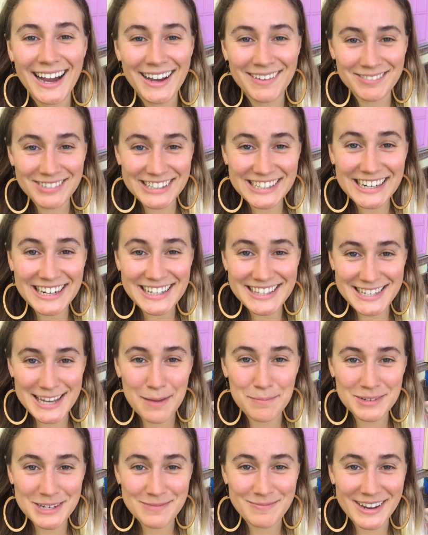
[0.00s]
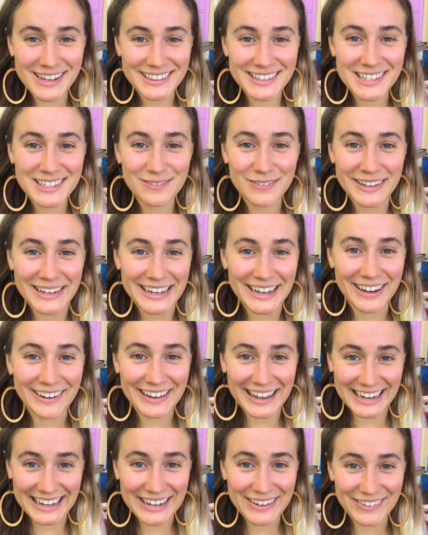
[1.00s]
I'm gonna attempt to make this video
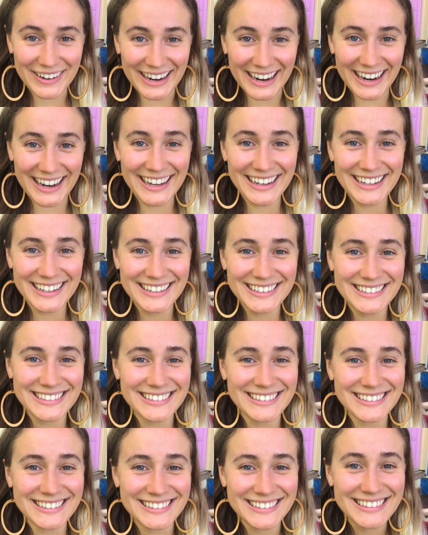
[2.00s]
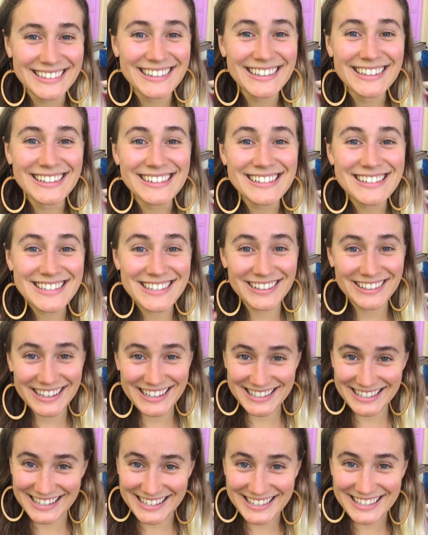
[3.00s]
anyway. So
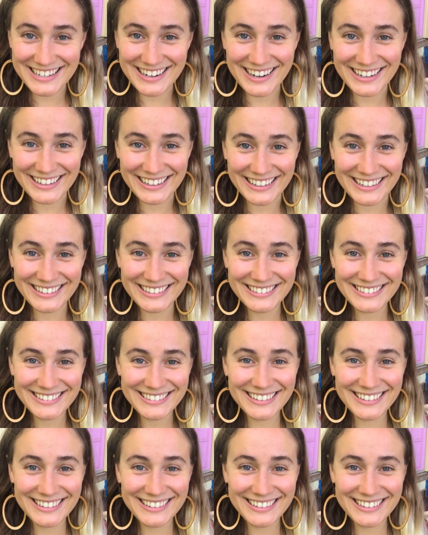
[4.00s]
let's get started.